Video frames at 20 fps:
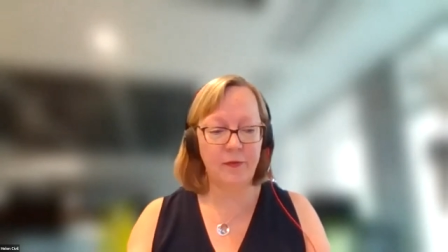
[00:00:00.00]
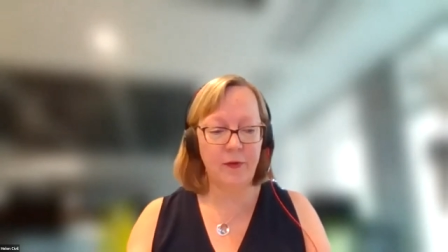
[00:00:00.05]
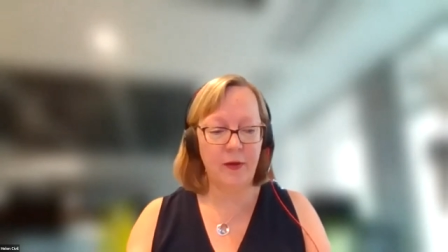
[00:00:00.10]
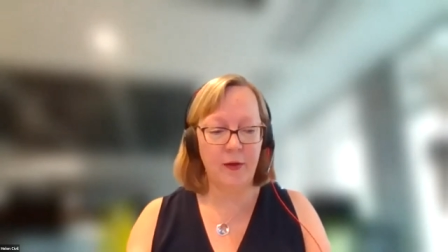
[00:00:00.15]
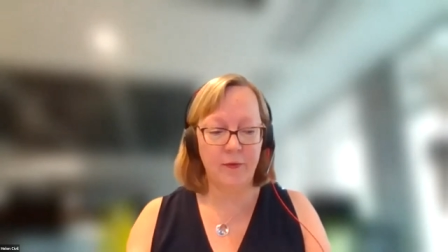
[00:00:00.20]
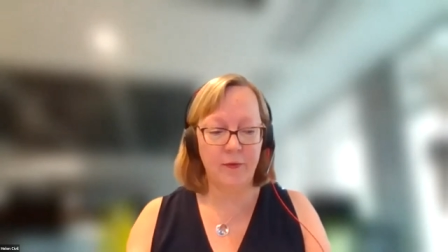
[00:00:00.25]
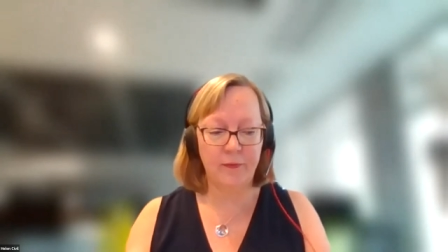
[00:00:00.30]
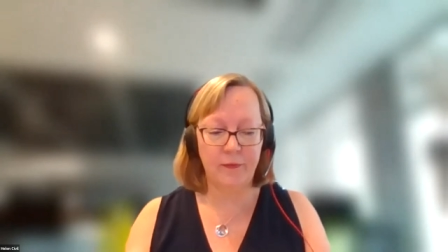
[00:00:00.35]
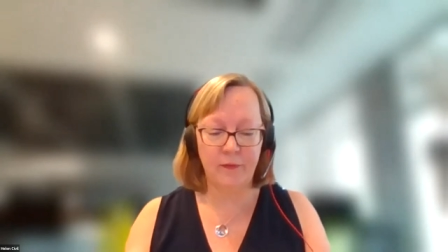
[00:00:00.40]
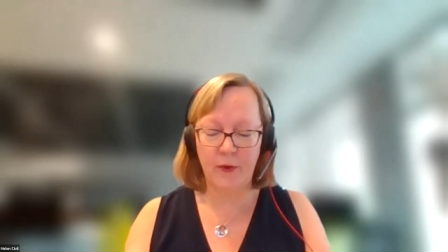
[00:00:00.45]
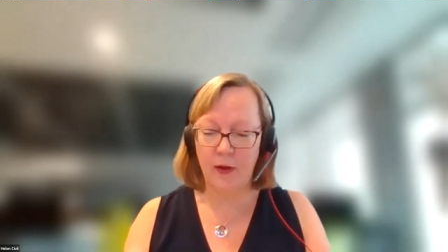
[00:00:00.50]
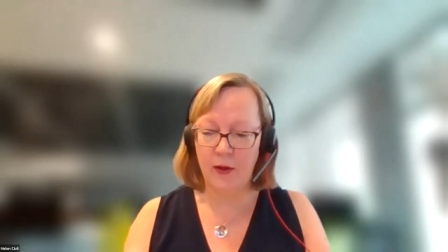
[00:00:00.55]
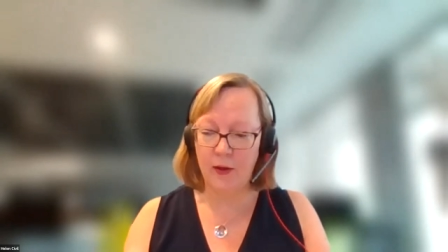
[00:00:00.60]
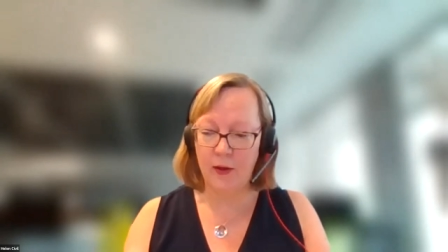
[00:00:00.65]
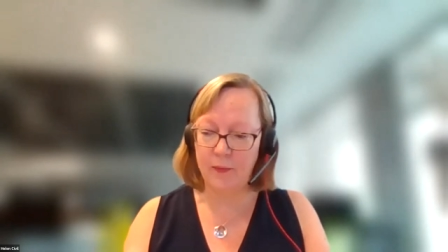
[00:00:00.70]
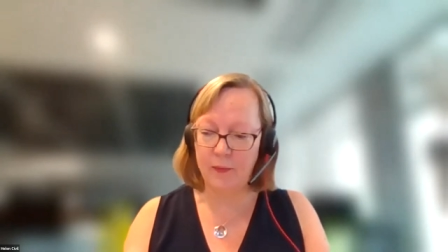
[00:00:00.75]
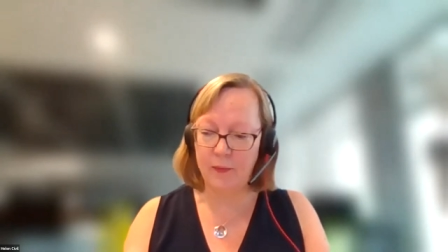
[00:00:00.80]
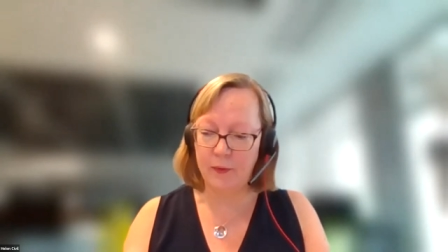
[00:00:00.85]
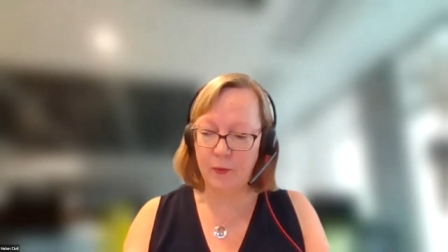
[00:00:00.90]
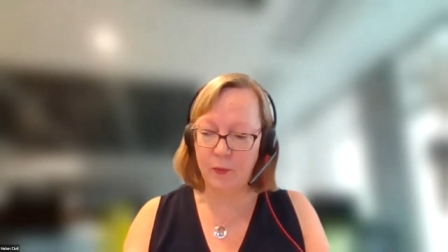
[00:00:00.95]
of
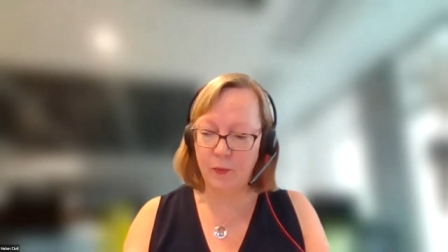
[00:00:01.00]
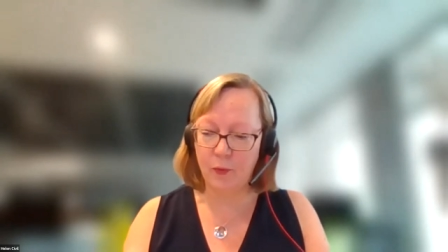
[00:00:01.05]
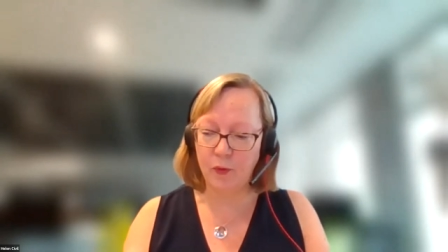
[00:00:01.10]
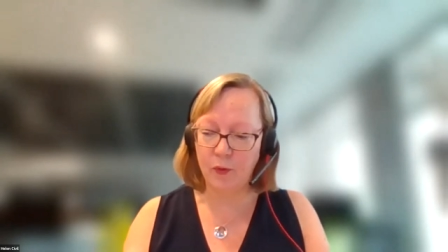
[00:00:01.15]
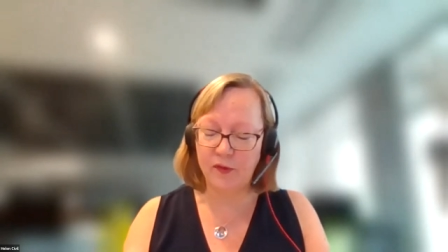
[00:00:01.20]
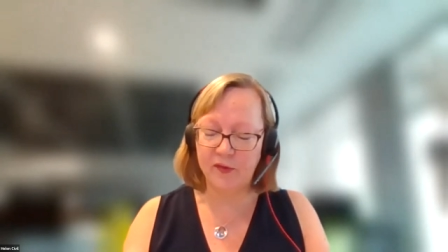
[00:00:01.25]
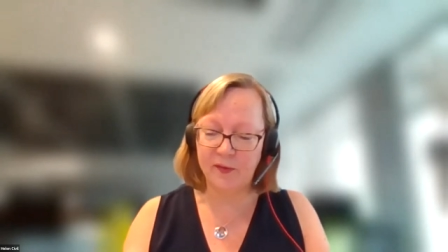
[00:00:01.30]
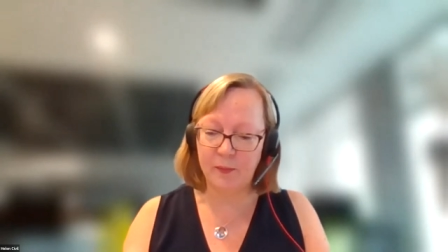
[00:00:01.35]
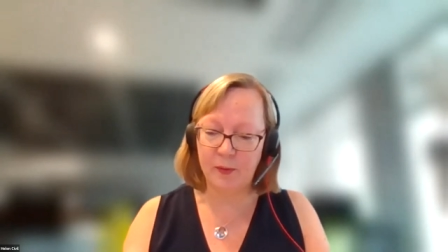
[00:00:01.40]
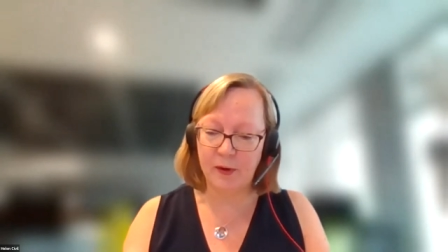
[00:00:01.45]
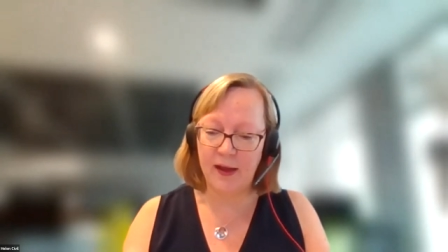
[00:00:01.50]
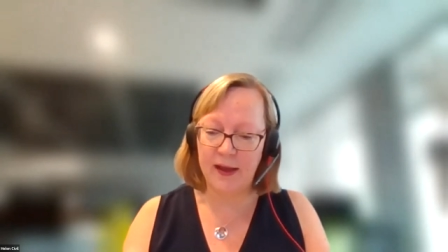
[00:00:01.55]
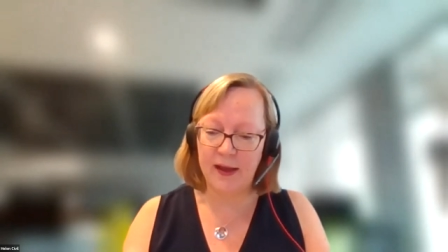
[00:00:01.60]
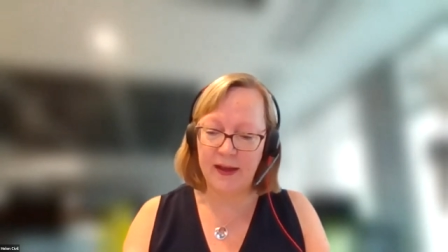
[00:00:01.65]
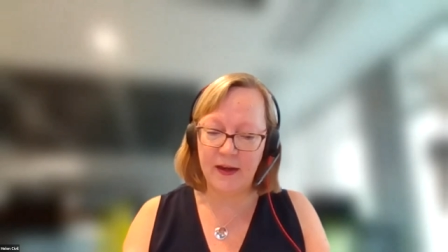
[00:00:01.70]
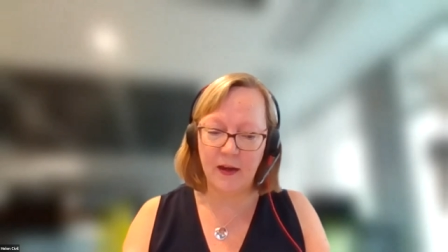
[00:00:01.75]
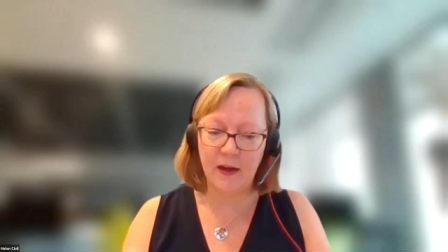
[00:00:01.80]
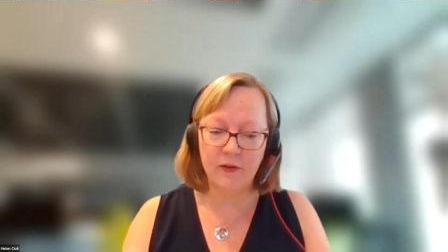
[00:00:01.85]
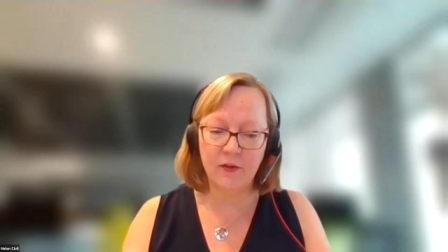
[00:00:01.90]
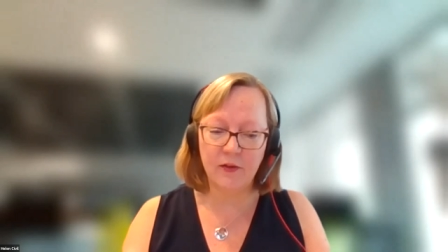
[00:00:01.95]
um, water supply
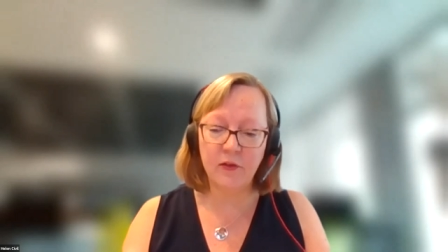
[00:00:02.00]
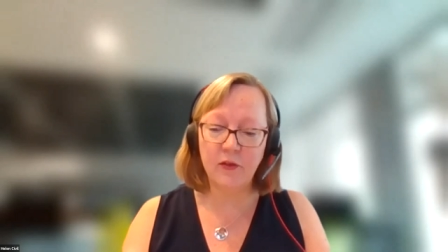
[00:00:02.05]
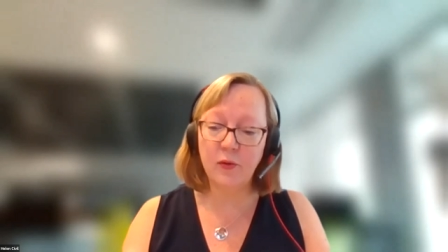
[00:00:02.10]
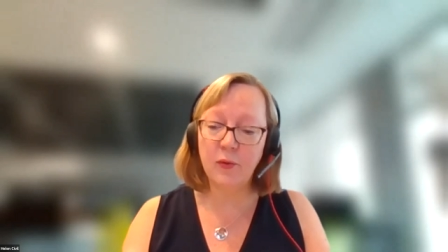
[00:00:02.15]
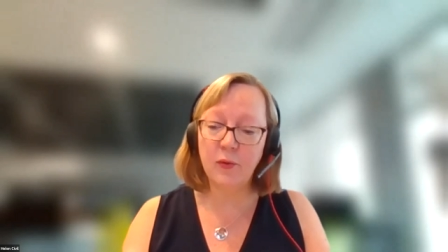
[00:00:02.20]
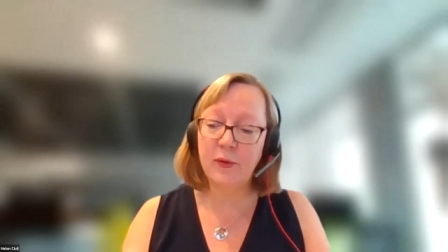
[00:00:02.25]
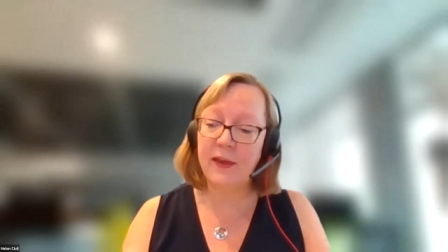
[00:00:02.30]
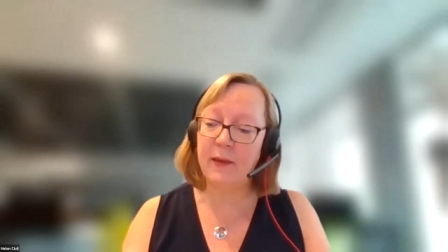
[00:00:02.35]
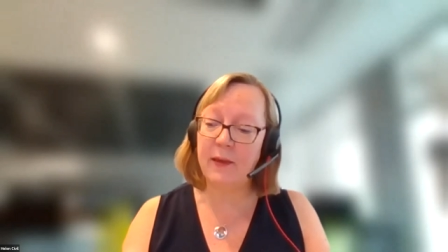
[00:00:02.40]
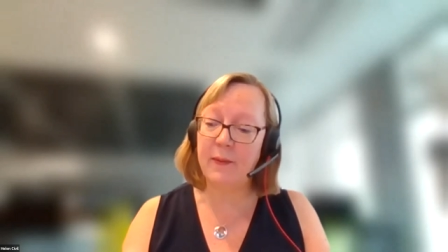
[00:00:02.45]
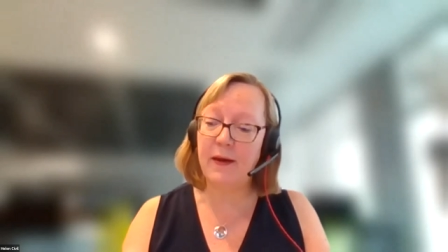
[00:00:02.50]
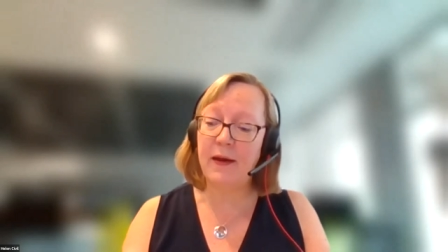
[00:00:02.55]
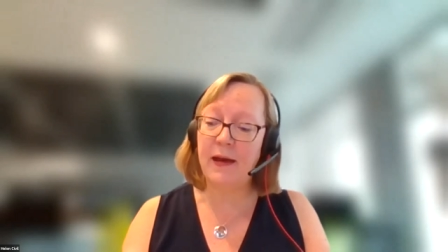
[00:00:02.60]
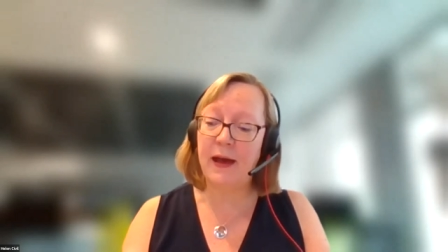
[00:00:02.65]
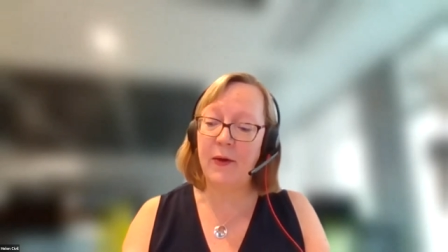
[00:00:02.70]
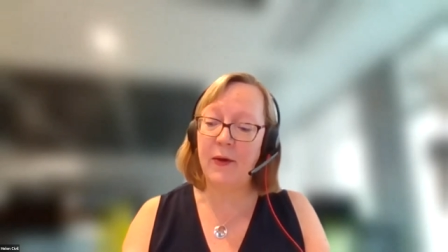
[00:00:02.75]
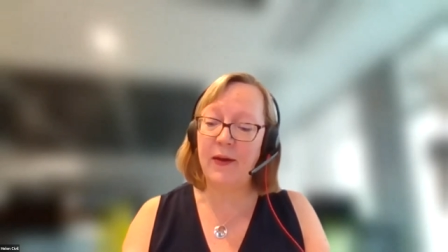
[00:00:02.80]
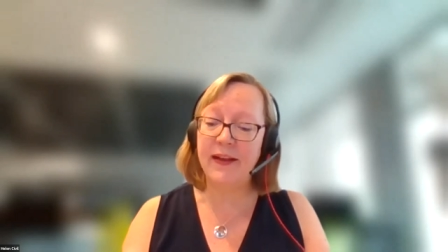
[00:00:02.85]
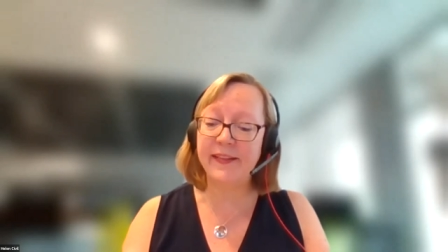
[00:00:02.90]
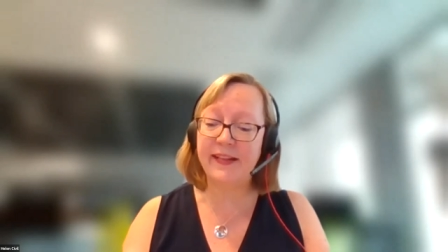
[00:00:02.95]
in London talking about
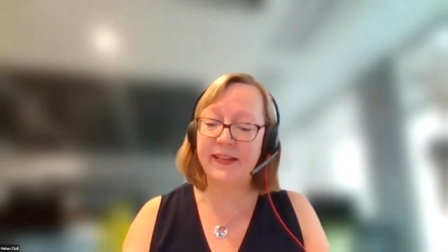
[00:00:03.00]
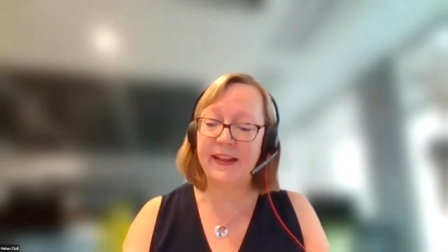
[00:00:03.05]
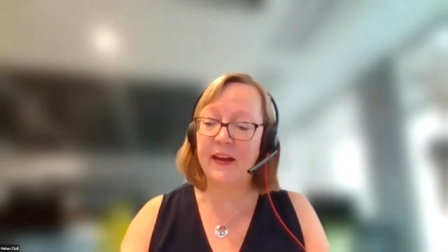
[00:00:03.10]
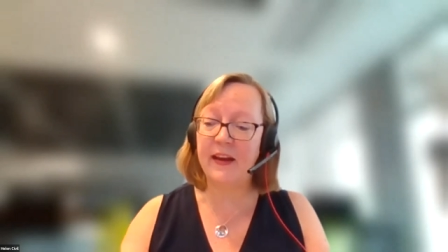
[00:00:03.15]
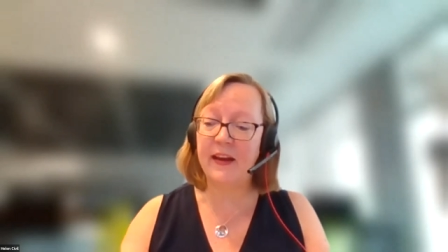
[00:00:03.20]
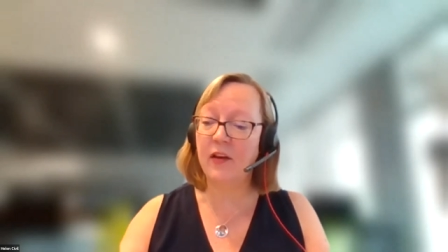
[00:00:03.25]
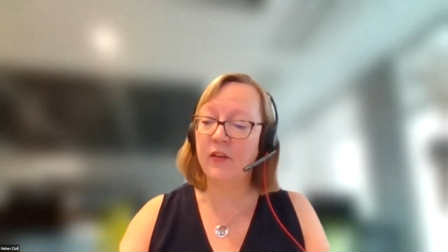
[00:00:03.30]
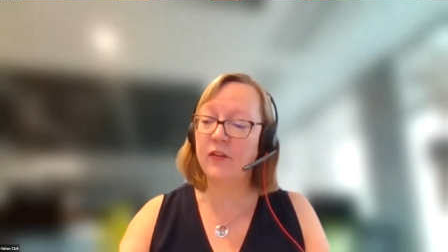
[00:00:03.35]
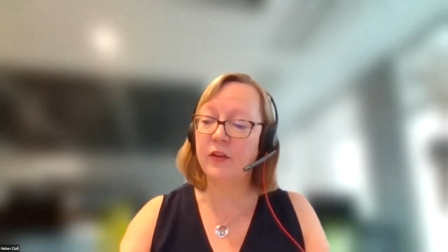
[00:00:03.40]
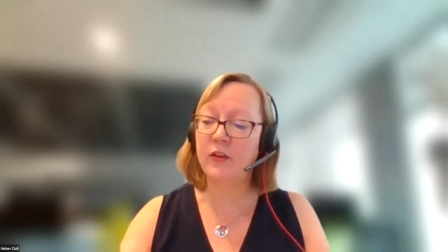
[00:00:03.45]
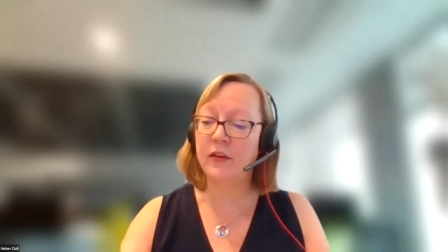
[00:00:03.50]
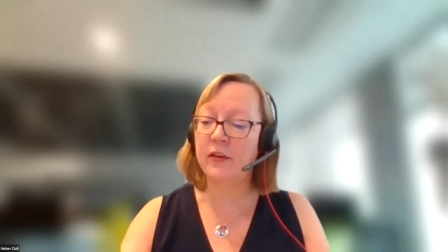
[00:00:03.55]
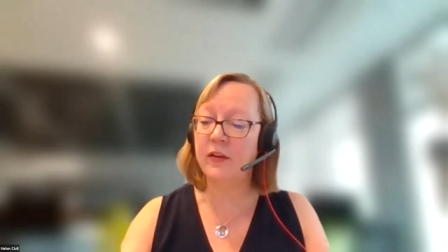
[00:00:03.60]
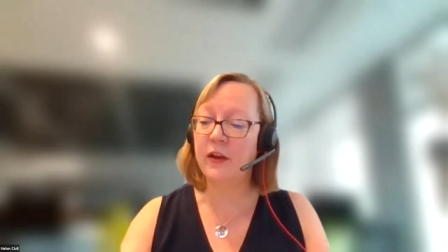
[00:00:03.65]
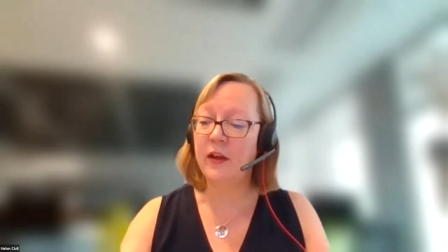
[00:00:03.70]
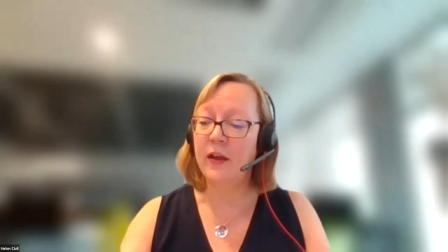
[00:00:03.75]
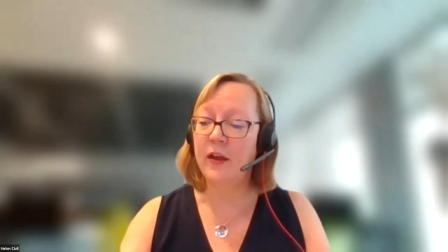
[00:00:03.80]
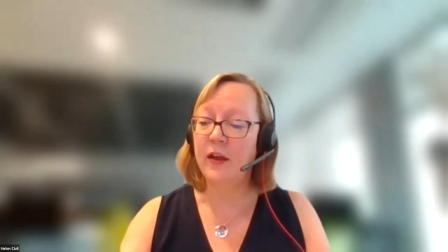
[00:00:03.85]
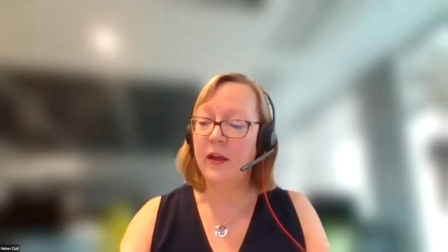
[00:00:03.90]
how actually London,